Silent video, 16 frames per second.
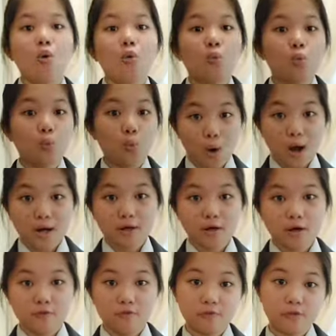One
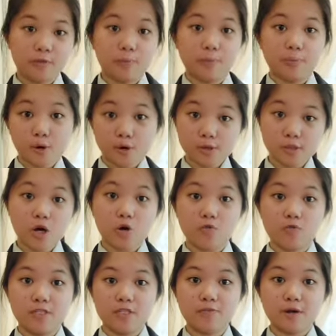of the most
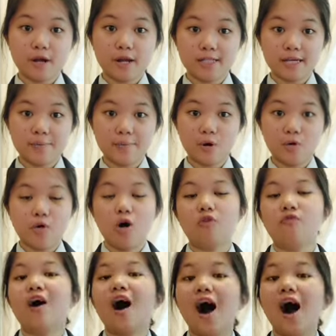obvious examples of